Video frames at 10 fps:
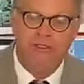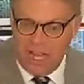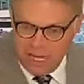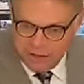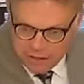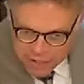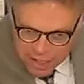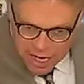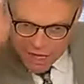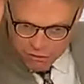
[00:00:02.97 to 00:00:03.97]

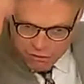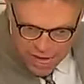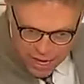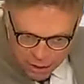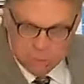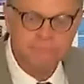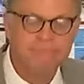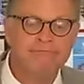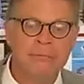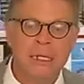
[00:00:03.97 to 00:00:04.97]
flood, and then
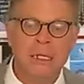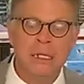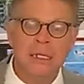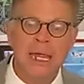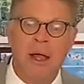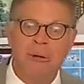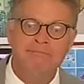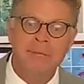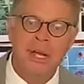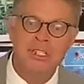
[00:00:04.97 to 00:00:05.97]
fire.
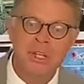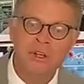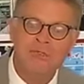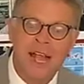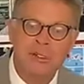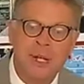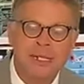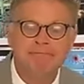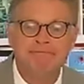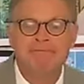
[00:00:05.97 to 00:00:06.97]
Now, here's the
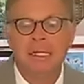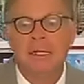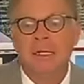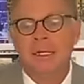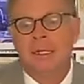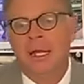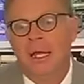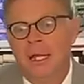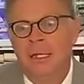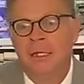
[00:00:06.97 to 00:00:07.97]
newsflash, ready?
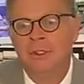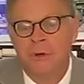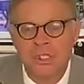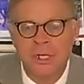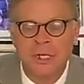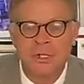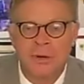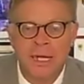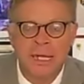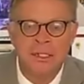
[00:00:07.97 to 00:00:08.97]
Uh,
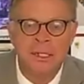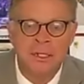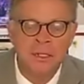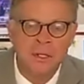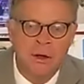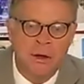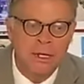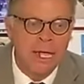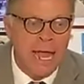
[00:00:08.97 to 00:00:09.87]
Jerusalem, sorry, uh, New